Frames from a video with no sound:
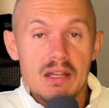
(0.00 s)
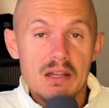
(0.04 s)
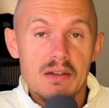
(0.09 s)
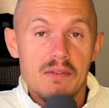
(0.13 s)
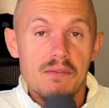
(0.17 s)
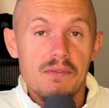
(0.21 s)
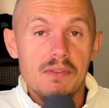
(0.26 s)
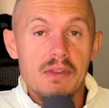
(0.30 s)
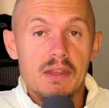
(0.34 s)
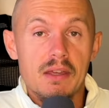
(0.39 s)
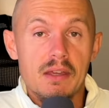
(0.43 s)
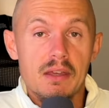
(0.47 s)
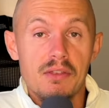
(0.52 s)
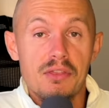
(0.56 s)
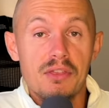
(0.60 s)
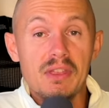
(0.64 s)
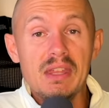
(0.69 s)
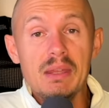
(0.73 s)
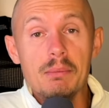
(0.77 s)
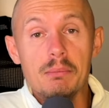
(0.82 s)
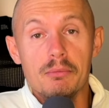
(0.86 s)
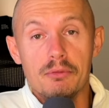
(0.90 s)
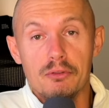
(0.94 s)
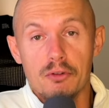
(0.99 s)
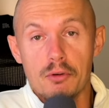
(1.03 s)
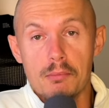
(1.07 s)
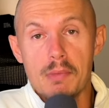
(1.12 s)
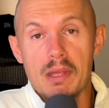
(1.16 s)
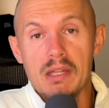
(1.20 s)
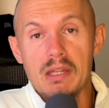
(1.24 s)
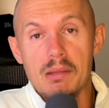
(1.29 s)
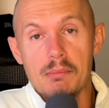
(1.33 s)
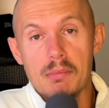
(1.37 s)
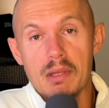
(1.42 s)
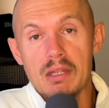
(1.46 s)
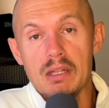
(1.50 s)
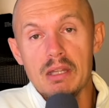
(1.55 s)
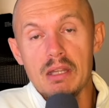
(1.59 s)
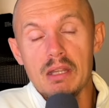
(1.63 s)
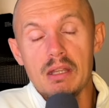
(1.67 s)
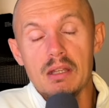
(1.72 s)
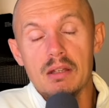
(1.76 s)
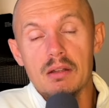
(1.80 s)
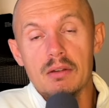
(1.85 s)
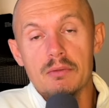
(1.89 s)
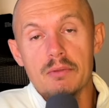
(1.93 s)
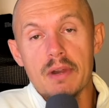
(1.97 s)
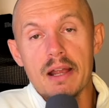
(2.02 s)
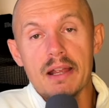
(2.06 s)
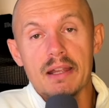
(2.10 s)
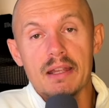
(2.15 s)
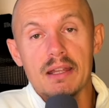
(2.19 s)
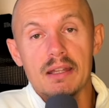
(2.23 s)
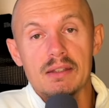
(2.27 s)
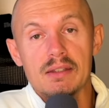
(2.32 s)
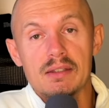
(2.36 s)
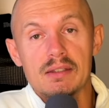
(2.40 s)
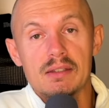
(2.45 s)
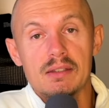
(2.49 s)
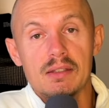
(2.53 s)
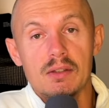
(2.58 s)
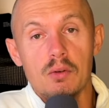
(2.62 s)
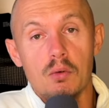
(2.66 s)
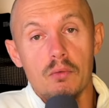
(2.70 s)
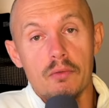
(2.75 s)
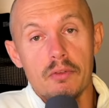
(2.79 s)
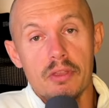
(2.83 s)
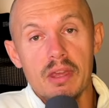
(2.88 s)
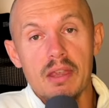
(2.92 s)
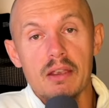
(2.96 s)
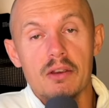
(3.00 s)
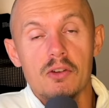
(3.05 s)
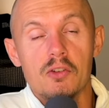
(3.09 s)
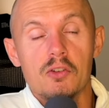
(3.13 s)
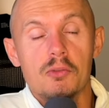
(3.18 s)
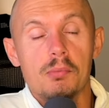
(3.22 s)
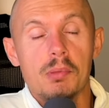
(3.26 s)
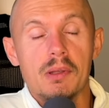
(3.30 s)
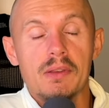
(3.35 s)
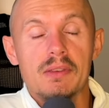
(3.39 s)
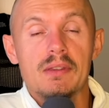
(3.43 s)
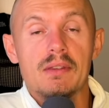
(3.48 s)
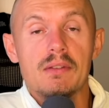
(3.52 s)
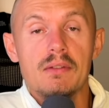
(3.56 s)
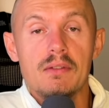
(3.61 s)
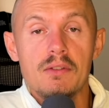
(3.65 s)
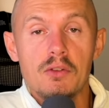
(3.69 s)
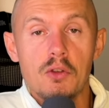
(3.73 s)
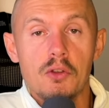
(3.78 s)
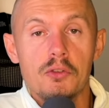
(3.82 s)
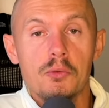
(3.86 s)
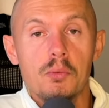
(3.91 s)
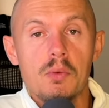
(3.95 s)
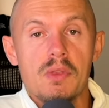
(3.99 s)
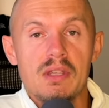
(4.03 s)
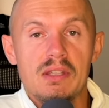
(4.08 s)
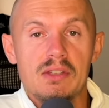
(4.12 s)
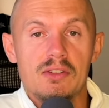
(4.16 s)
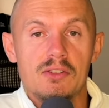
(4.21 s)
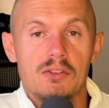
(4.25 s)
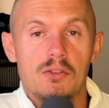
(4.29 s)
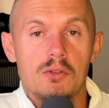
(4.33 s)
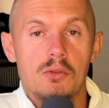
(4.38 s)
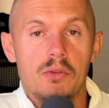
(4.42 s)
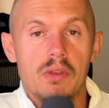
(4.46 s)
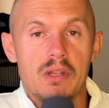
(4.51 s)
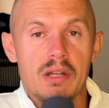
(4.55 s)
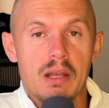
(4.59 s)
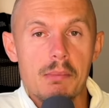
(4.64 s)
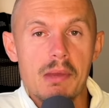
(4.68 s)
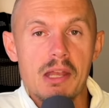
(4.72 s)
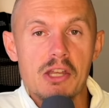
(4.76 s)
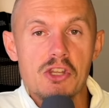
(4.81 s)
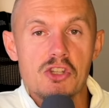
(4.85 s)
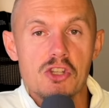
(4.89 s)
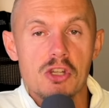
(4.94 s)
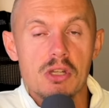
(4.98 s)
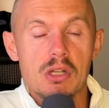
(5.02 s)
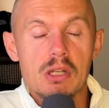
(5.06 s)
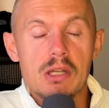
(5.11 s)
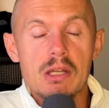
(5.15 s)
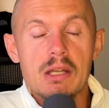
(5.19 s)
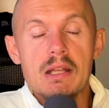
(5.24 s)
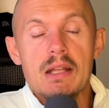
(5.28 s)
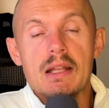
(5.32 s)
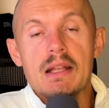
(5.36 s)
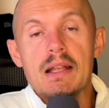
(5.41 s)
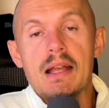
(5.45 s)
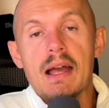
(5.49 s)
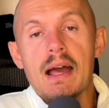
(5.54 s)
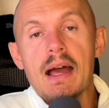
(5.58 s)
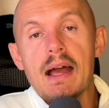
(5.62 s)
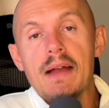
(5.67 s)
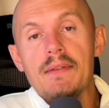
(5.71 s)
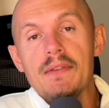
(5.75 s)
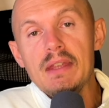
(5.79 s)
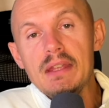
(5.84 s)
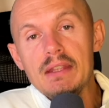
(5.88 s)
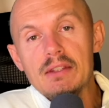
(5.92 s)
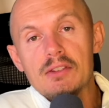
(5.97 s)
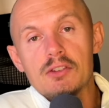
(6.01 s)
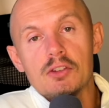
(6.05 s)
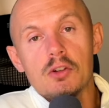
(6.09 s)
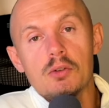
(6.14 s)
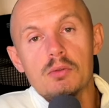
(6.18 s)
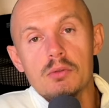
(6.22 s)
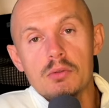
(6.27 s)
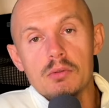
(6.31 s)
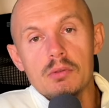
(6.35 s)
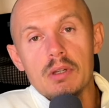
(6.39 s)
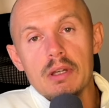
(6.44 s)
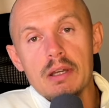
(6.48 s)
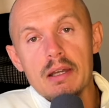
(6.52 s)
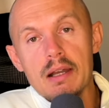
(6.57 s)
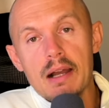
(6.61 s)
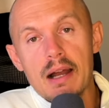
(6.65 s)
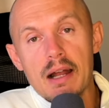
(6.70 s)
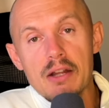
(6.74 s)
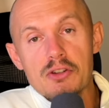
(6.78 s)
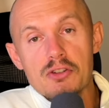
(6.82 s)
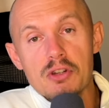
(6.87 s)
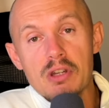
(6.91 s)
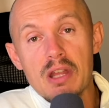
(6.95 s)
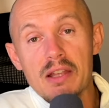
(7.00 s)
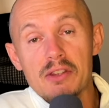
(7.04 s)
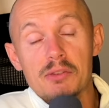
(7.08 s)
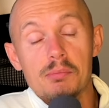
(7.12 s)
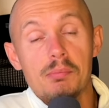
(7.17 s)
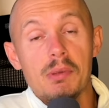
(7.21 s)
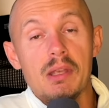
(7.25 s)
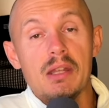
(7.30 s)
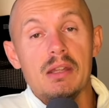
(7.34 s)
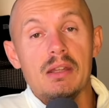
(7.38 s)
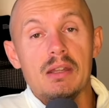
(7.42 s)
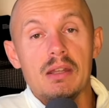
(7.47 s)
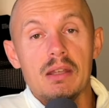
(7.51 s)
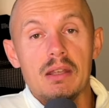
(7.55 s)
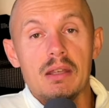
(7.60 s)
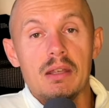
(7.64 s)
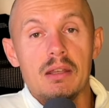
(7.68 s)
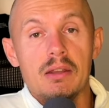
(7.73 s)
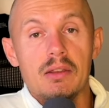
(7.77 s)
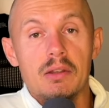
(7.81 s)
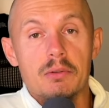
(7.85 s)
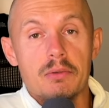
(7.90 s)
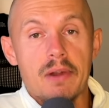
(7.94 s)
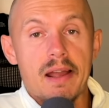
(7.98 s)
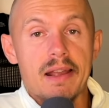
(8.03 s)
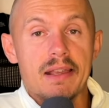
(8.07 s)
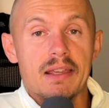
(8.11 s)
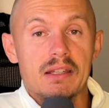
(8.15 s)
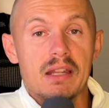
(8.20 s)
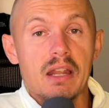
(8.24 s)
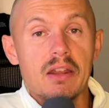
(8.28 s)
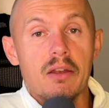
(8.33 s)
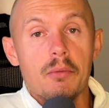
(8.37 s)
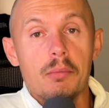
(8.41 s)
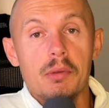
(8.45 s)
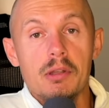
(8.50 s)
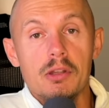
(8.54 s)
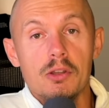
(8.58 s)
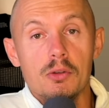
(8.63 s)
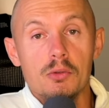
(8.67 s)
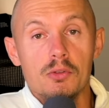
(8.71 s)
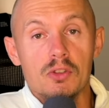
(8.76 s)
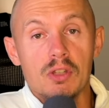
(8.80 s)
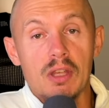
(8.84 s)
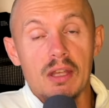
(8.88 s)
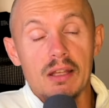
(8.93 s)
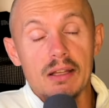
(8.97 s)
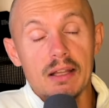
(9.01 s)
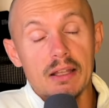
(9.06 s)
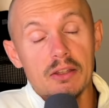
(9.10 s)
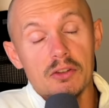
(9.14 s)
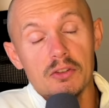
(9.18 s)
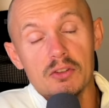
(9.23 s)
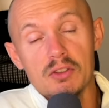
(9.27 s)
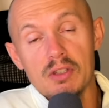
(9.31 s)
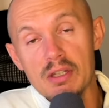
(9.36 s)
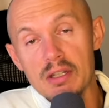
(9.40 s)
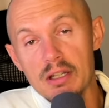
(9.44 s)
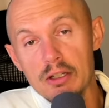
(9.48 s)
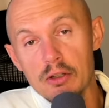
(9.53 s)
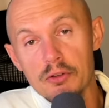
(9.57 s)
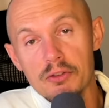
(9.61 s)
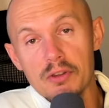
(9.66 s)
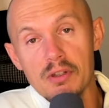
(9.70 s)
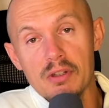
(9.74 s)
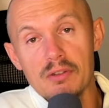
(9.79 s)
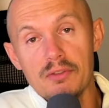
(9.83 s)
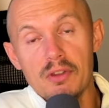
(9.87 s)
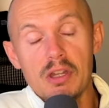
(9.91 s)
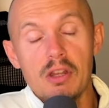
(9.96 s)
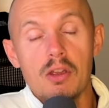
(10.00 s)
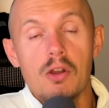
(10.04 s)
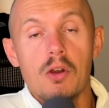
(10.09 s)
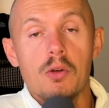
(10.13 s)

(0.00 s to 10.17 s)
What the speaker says: the theme for many rackets over the years, but not with these two that I mentioned. And Ezone 100 has been the racket that I've been using. Like, you see it a lot in the video.